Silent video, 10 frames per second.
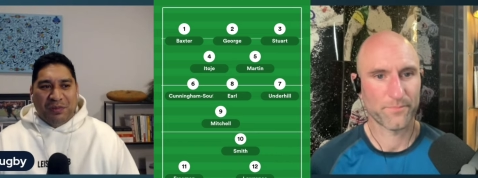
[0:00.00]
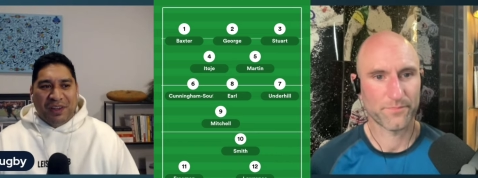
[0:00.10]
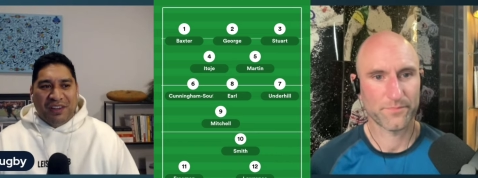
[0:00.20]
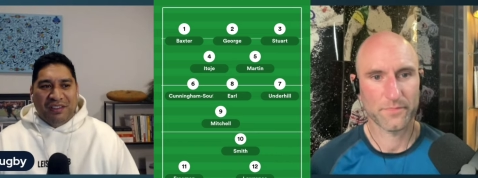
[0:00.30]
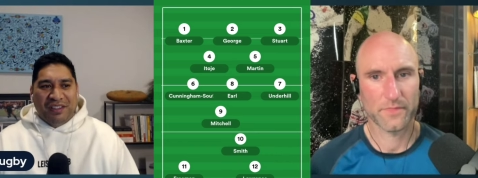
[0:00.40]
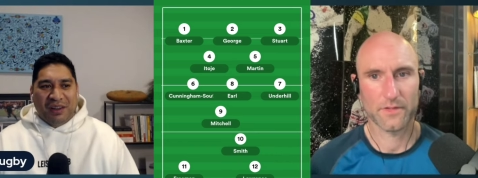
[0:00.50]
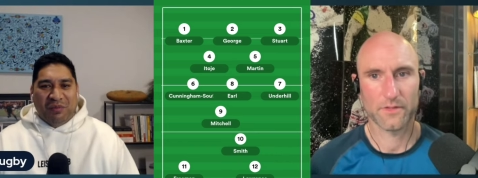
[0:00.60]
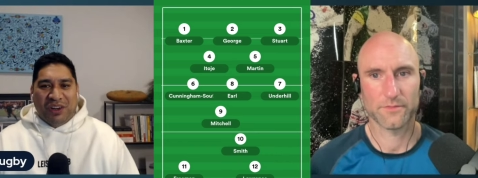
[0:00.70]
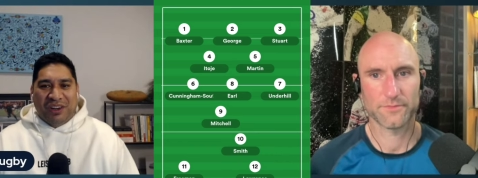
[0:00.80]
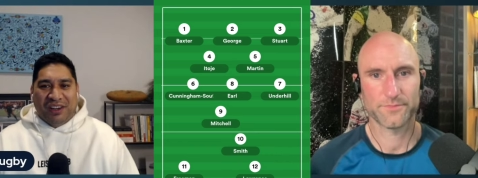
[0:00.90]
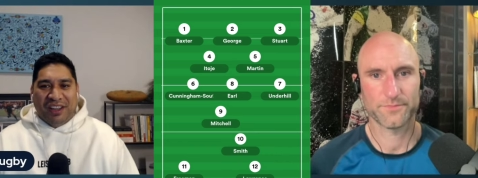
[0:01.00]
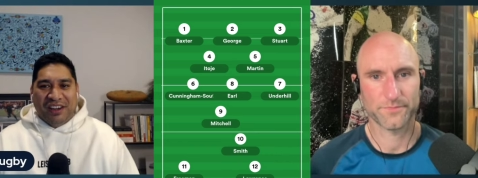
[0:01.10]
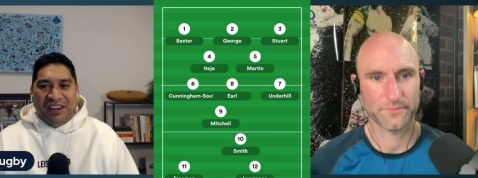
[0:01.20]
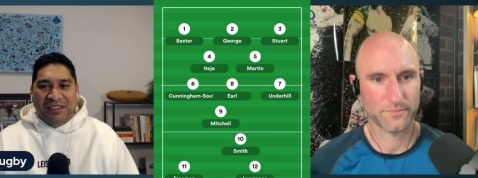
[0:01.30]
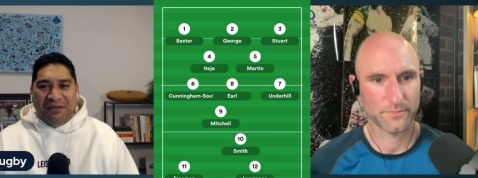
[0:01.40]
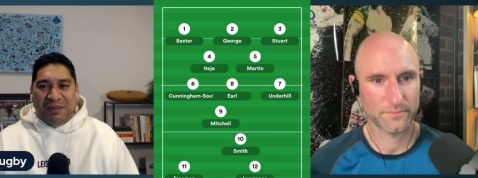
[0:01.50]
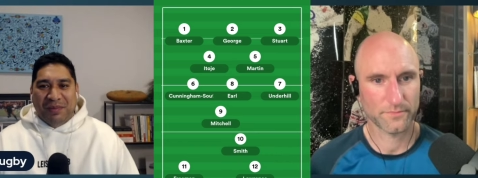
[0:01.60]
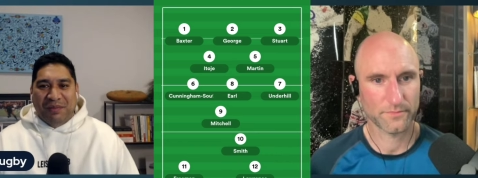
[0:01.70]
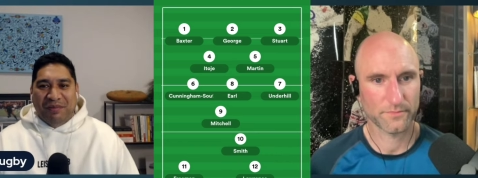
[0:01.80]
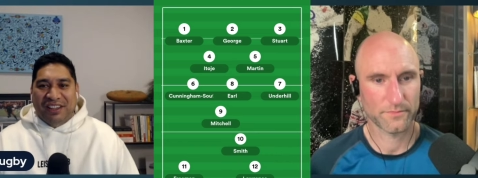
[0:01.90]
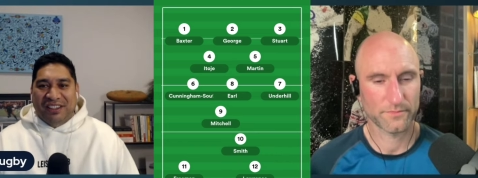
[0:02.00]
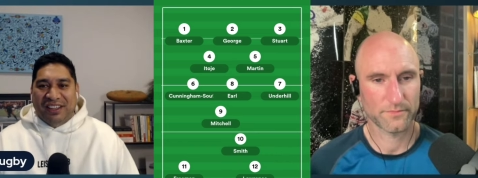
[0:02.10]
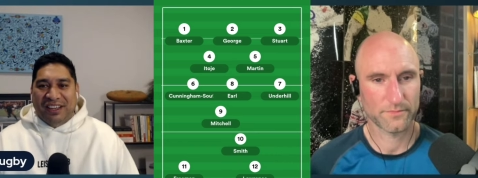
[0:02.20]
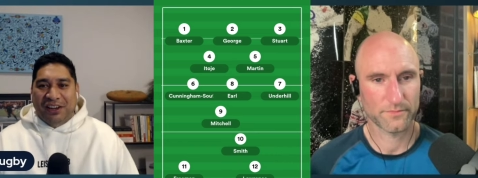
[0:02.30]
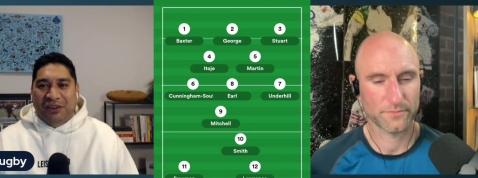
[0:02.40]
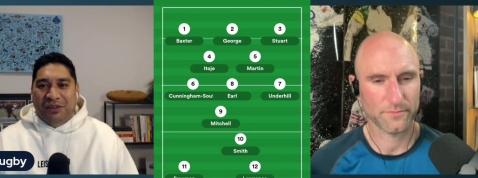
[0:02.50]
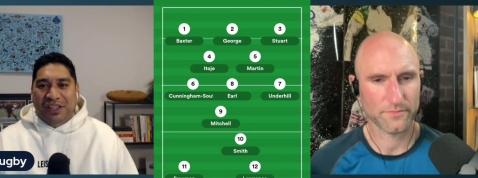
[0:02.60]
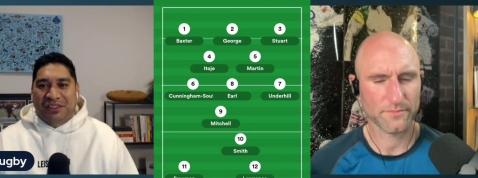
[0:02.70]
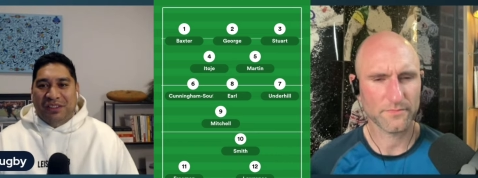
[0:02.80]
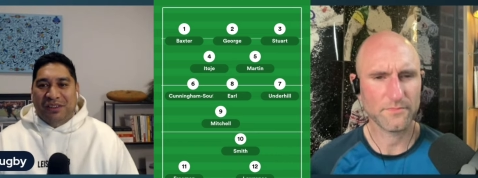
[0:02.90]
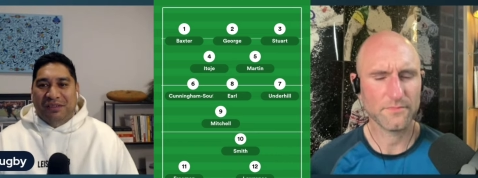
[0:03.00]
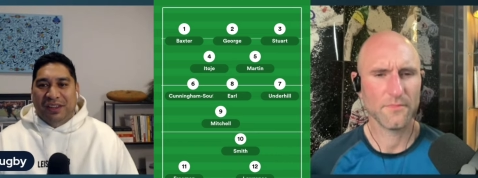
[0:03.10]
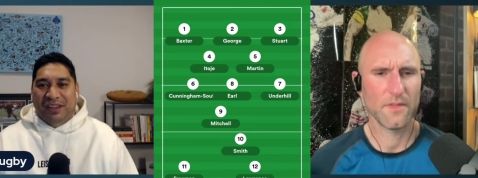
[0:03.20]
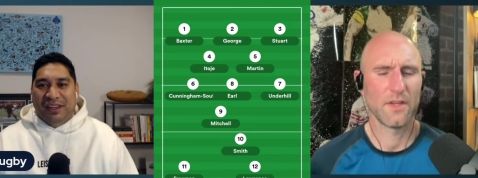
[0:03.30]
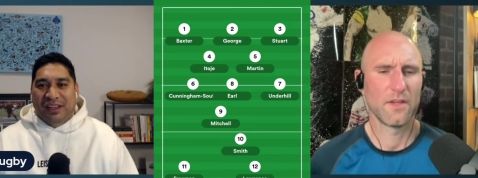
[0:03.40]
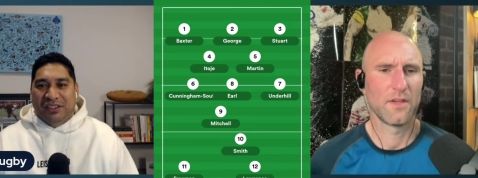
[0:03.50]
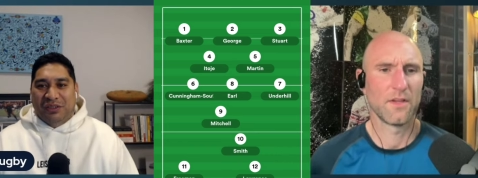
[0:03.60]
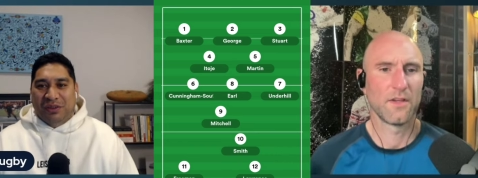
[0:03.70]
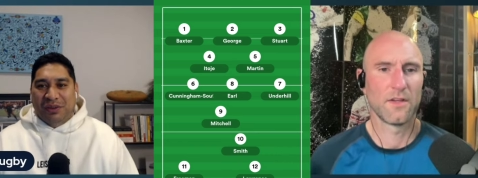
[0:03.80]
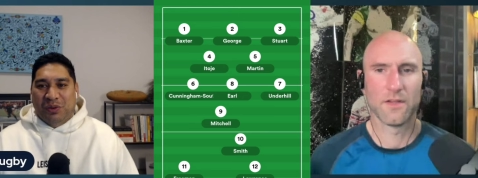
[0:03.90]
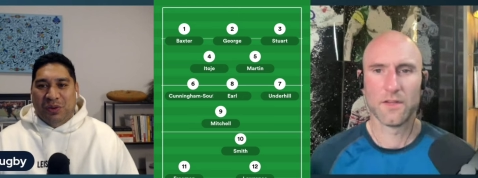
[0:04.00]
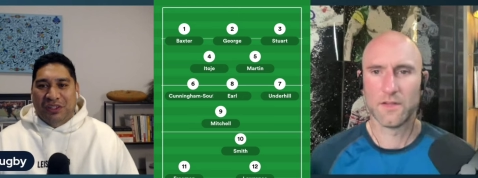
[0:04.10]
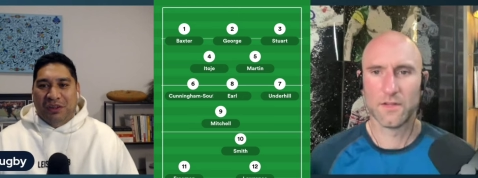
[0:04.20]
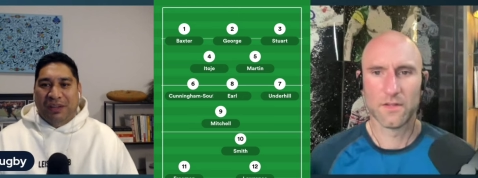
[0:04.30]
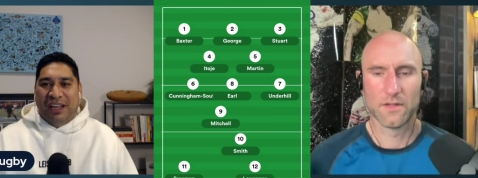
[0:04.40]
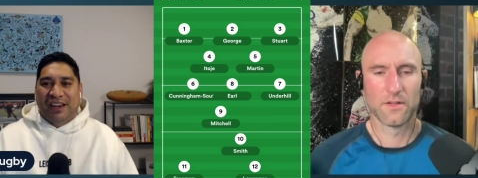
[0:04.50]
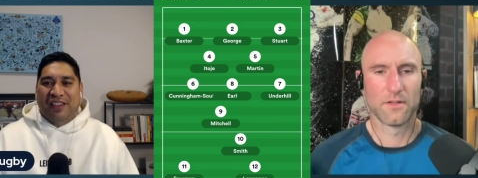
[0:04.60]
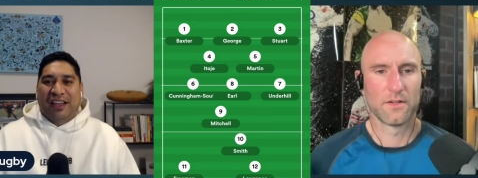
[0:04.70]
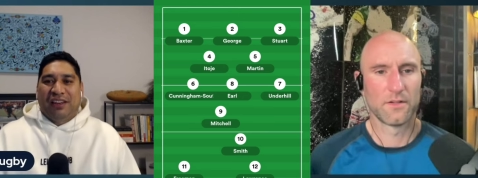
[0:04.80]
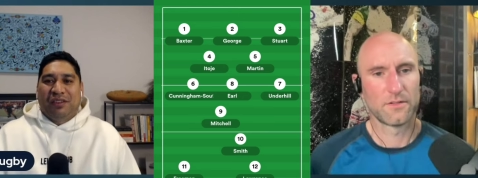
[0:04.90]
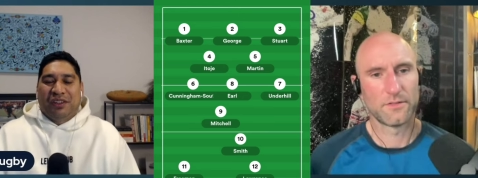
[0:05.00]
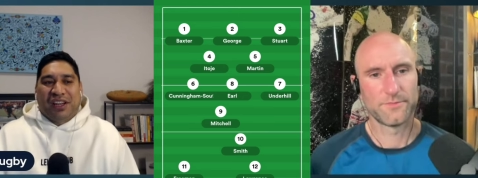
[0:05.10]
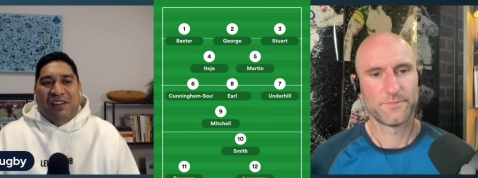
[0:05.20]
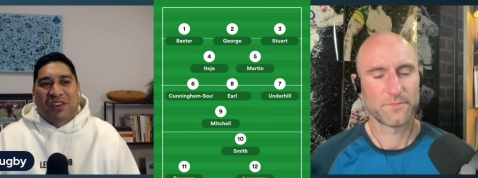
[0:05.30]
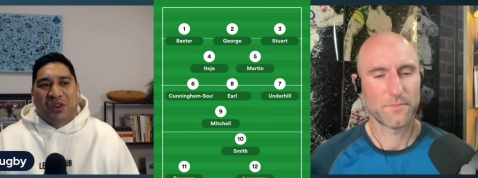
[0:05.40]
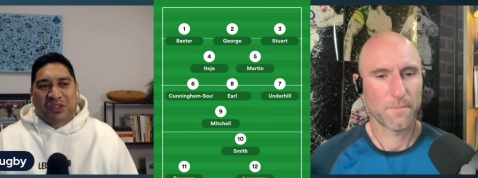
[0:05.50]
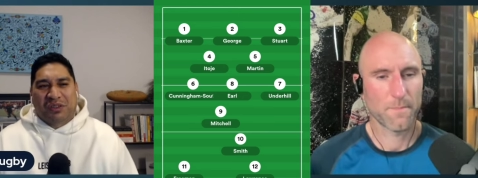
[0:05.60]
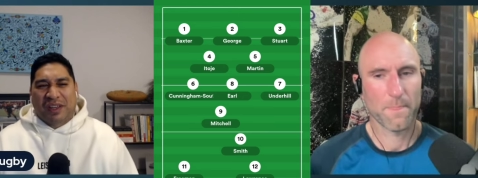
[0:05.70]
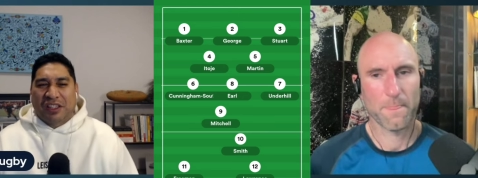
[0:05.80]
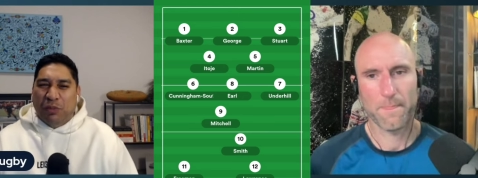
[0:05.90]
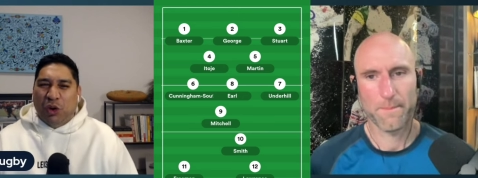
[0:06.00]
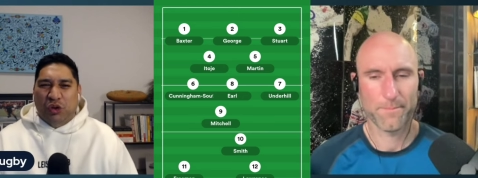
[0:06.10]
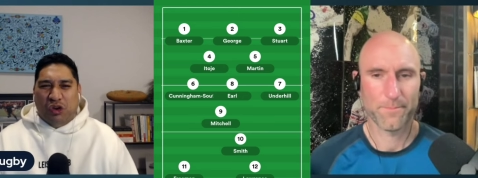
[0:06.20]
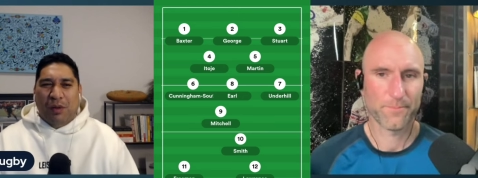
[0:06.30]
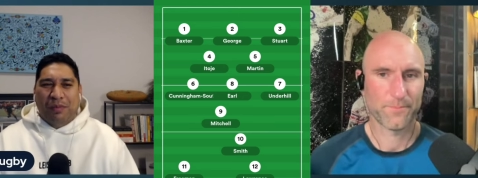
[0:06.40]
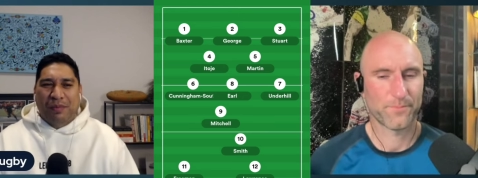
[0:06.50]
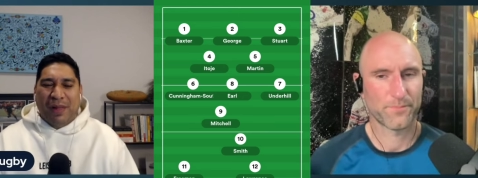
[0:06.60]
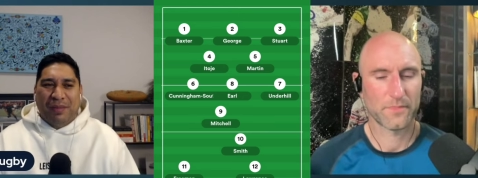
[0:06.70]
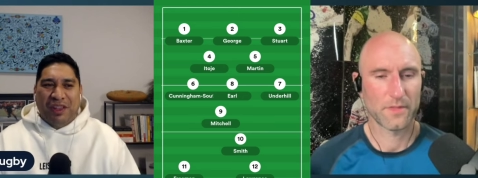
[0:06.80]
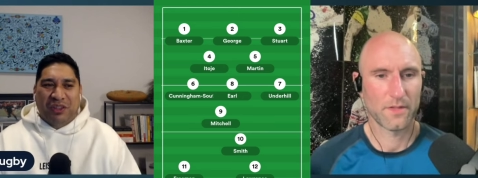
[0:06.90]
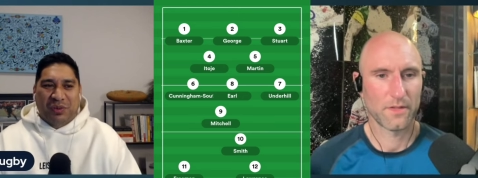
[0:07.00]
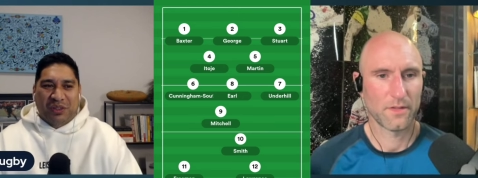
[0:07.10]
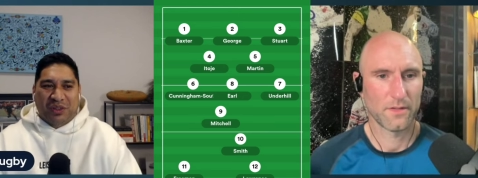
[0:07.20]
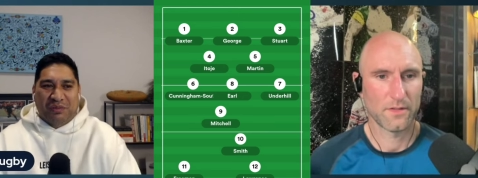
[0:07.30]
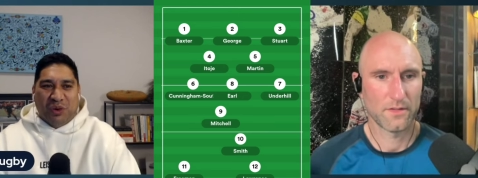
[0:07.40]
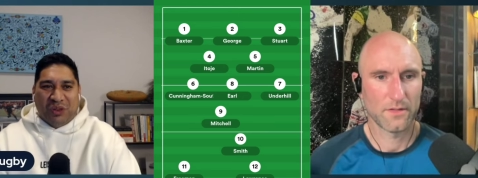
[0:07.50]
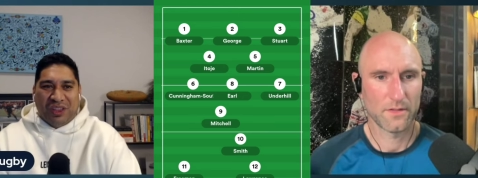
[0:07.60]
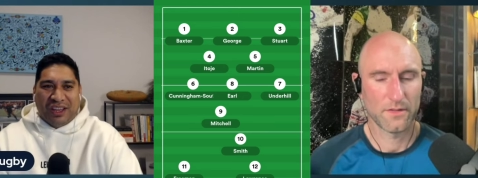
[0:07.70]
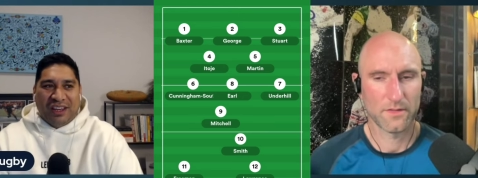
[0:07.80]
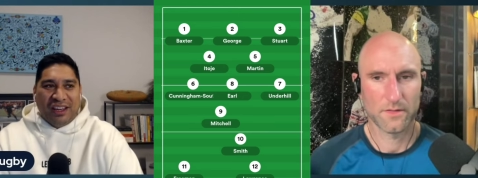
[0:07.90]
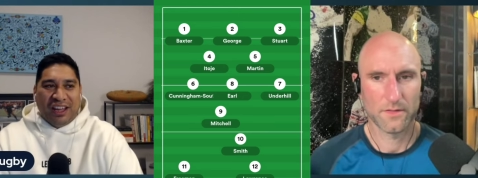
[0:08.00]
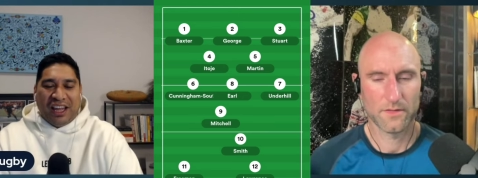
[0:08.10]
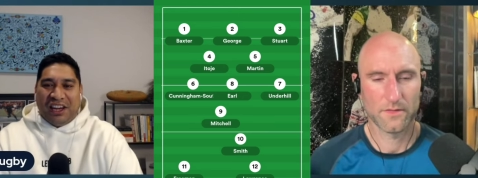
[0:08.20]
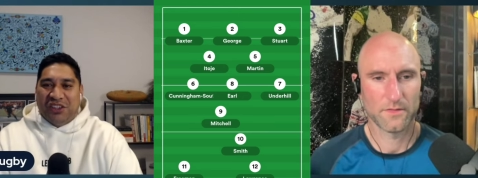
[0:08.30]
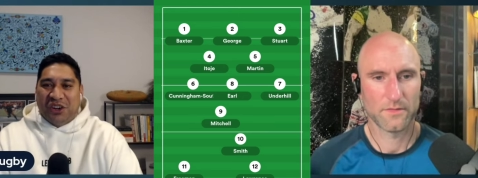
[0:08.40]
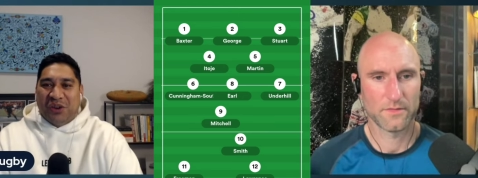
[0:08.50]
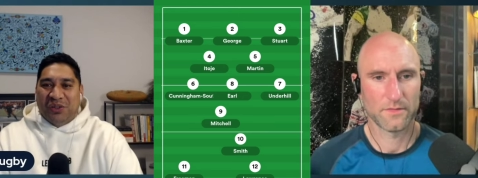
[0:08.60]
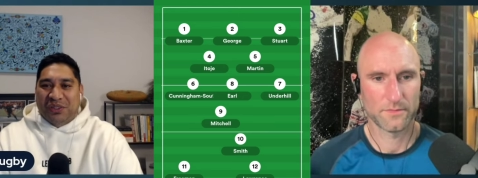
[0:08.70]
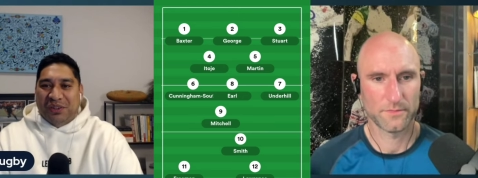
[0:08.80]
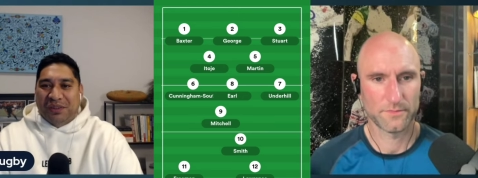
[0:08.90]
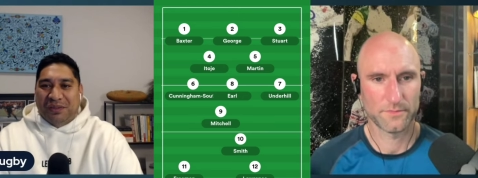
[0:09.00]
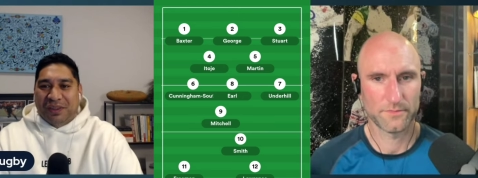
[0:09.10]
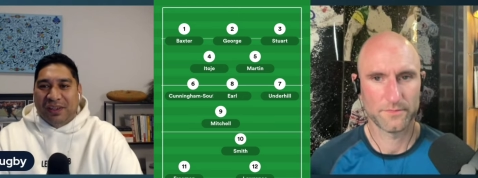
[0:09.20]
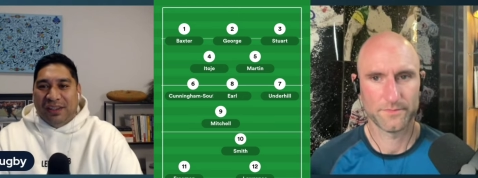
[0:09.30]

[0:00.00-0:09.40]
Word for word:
Speaker 1: been somewhat hidden from him recently, or is that sort of he's already, always sort of played at that level? Because I have noticed sort of a small drop. Maybe this was sort of more the Eddie Jones sort of